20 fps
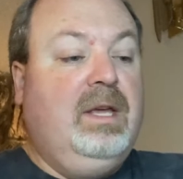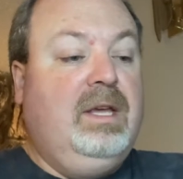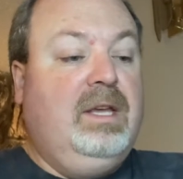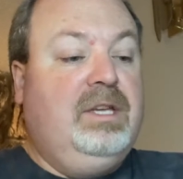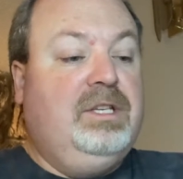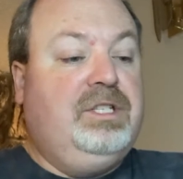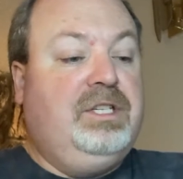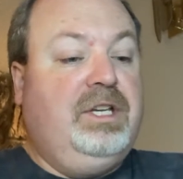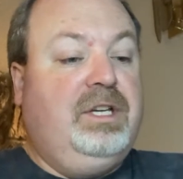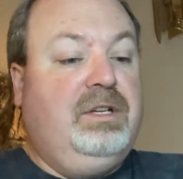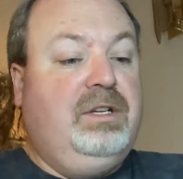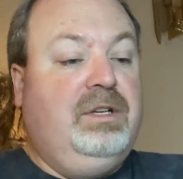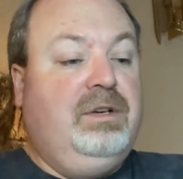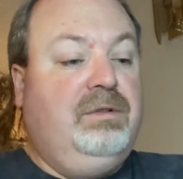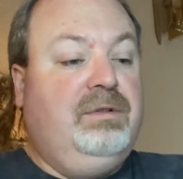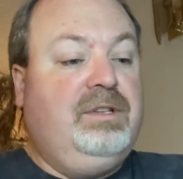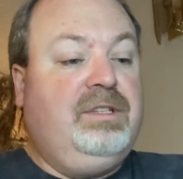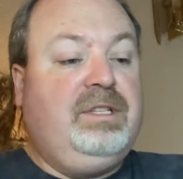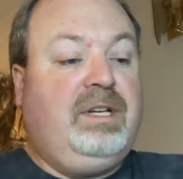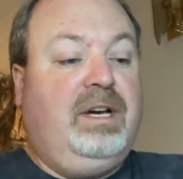She had no
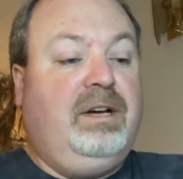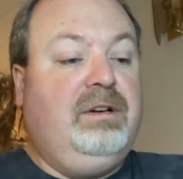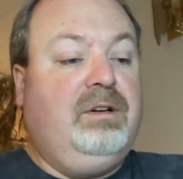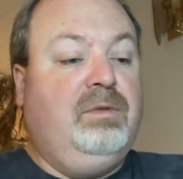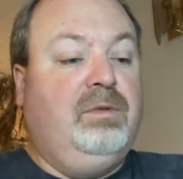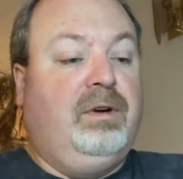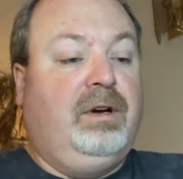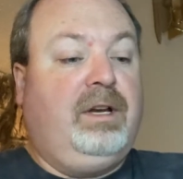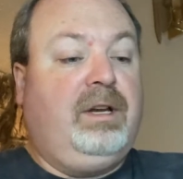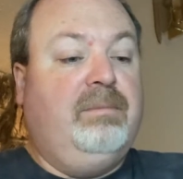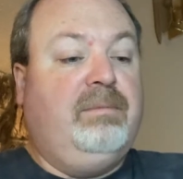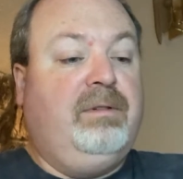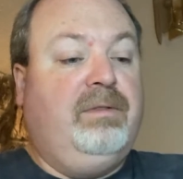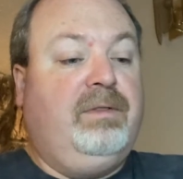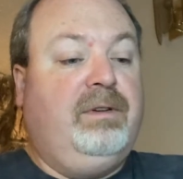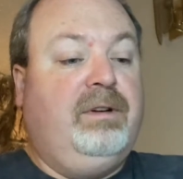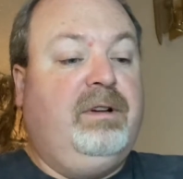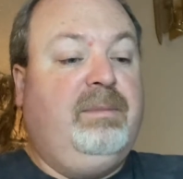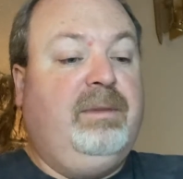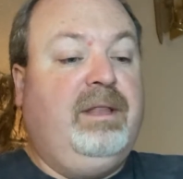desire to work and
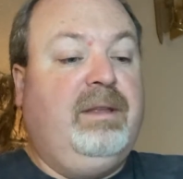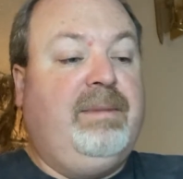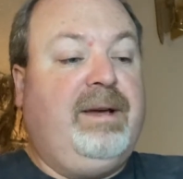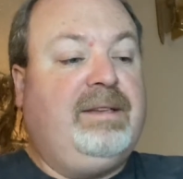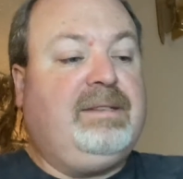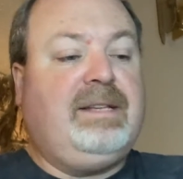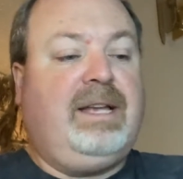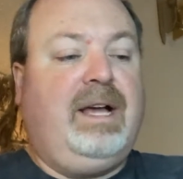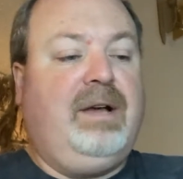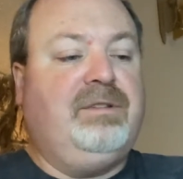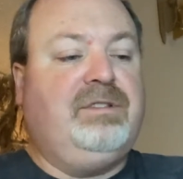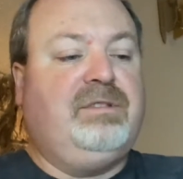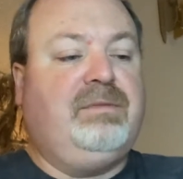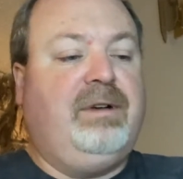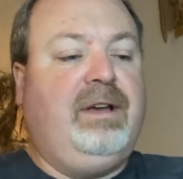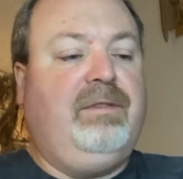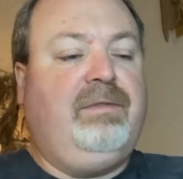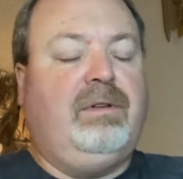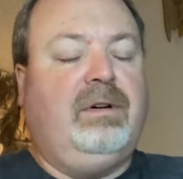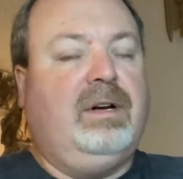preferred to be the best
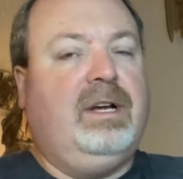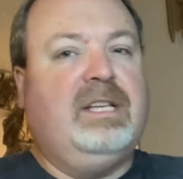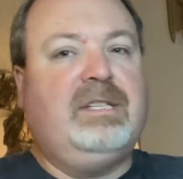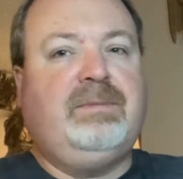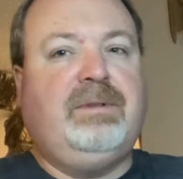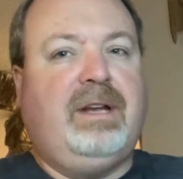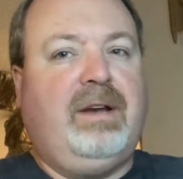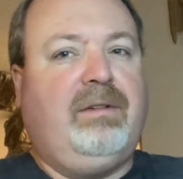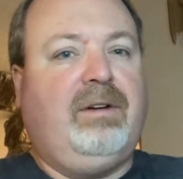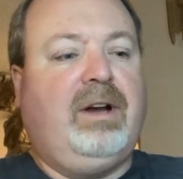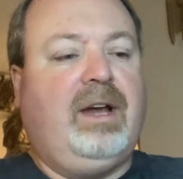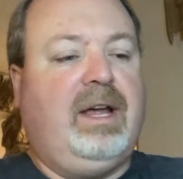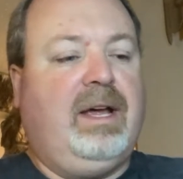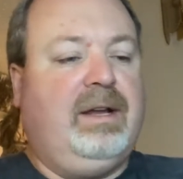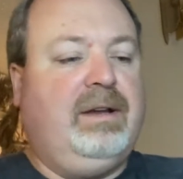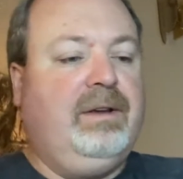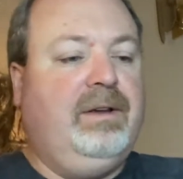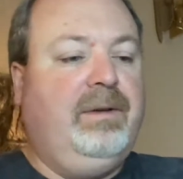housewife her husband ever had.